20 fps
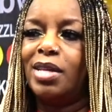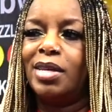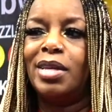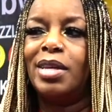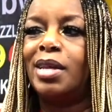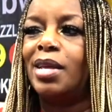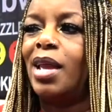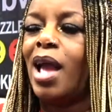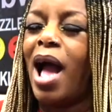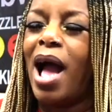
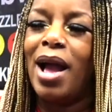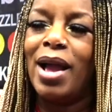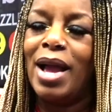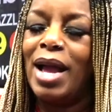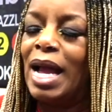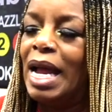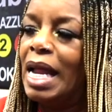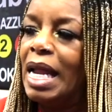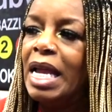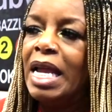It,
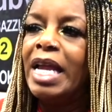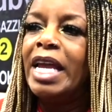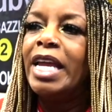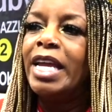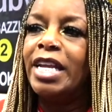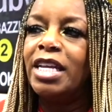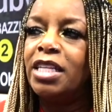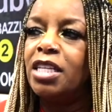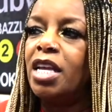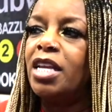
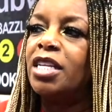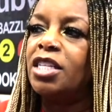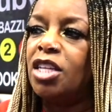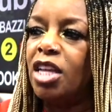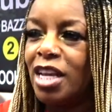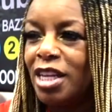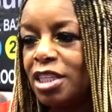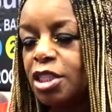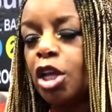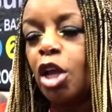it's,
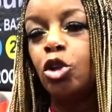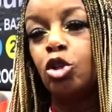it's,